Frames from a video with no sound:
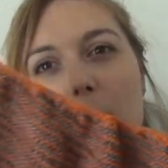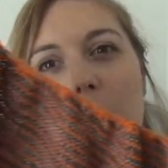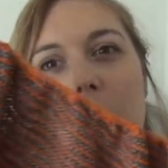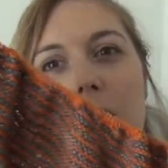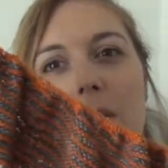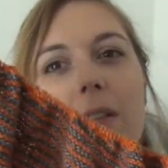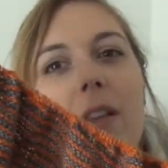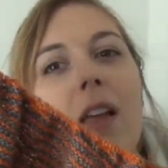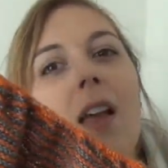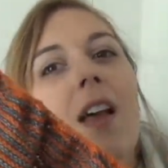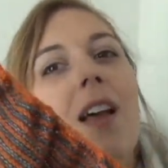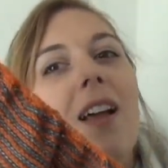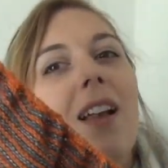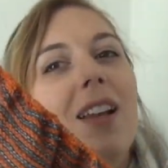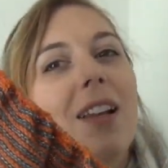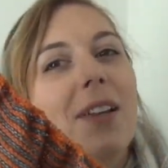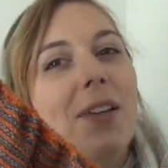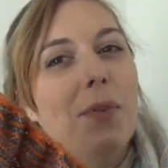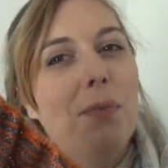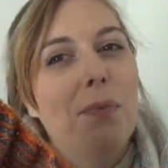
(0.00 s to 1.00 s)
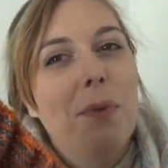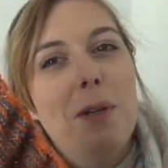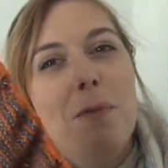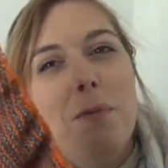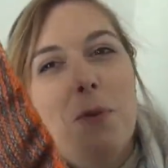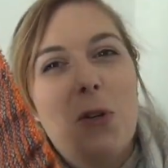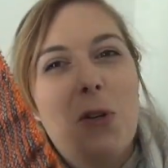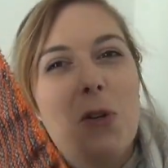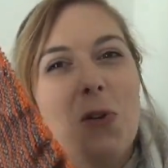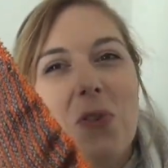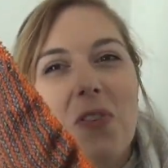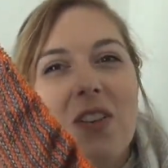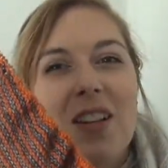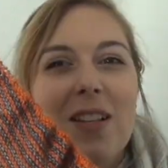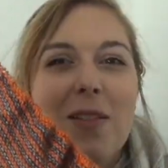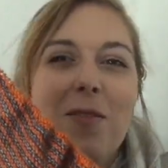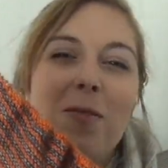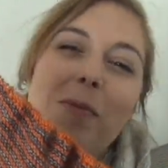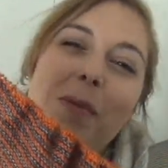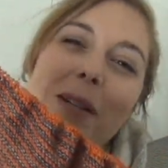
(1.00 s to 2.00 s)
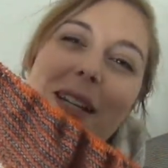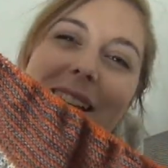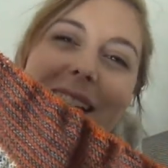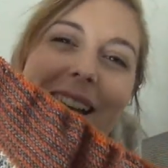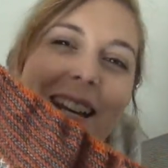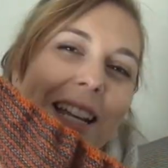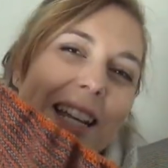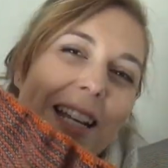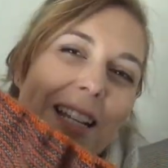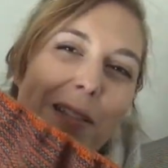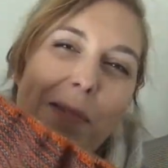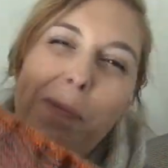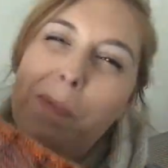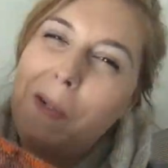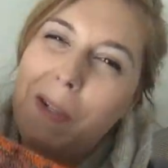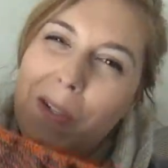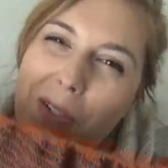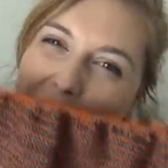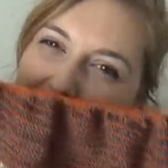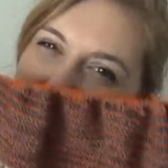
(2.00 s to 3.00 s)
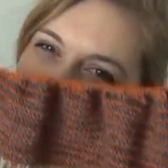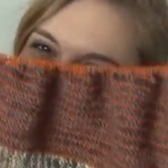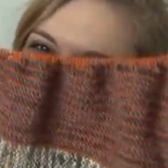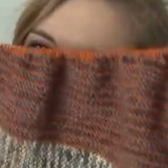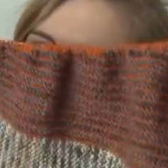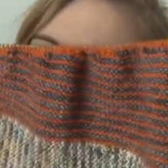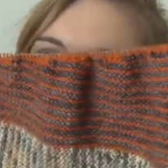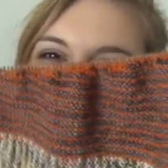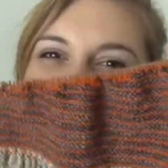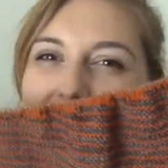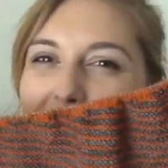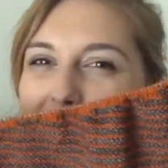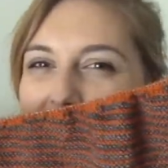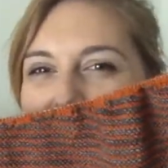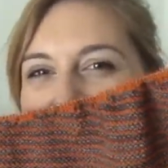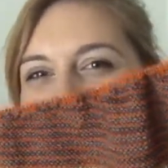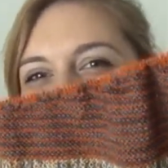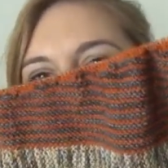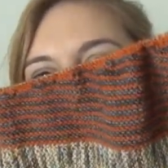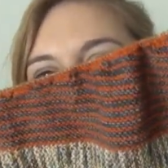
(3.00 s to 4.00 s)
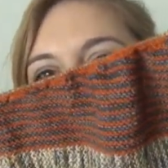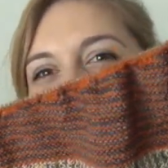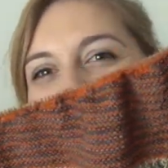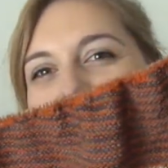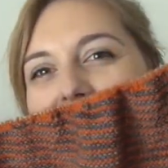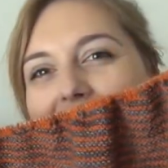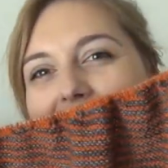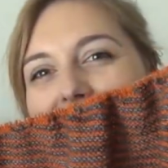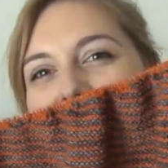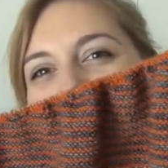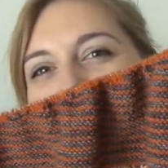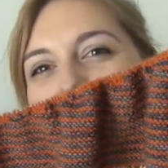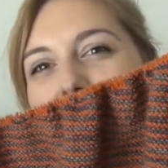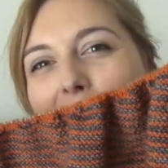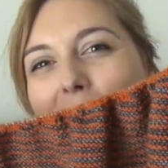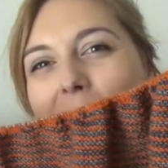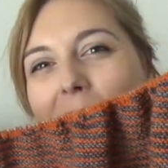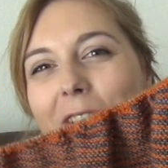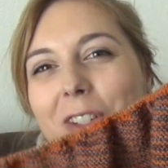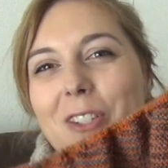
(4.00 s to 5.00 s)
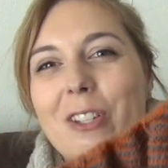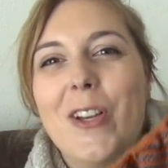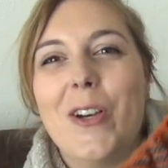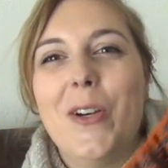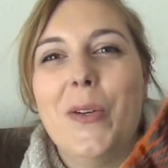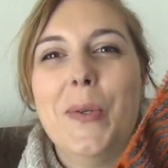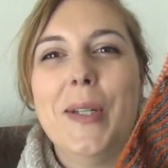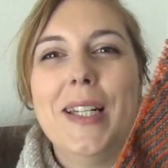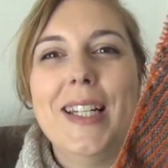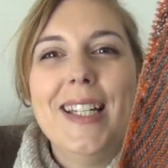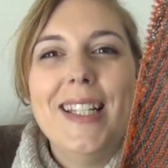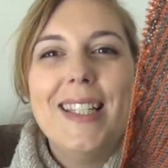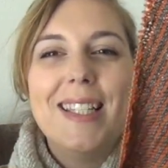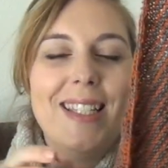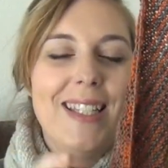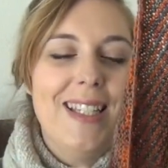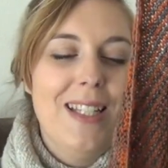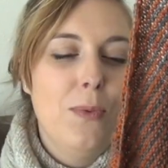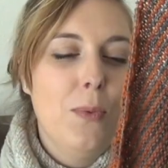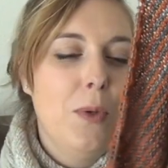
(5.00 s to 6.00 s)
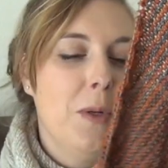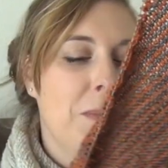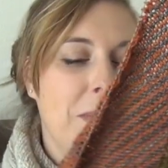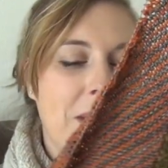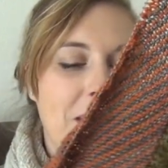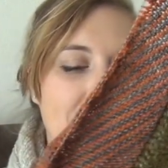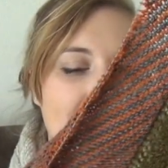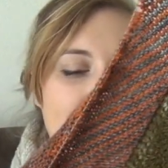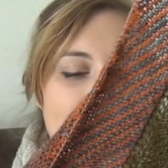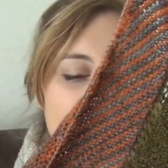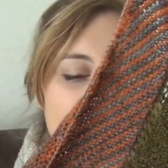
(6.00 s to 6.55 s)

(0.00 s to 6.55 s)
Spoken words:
but a lot of people convinced me that it's beautiful, so I'll just go with it. It will be